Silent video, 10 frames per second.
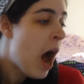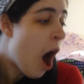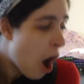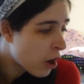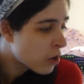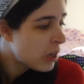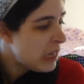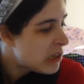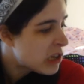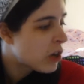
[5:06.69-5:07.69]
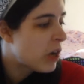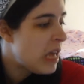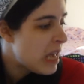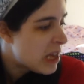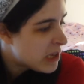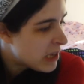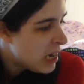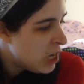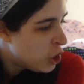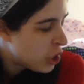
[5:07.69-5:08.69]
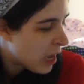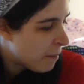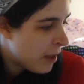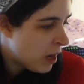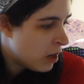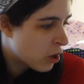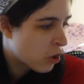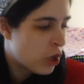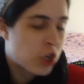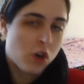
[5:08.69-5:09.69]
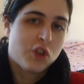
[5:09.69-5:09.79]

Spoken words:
Harder and easier. He is an enchantment creature,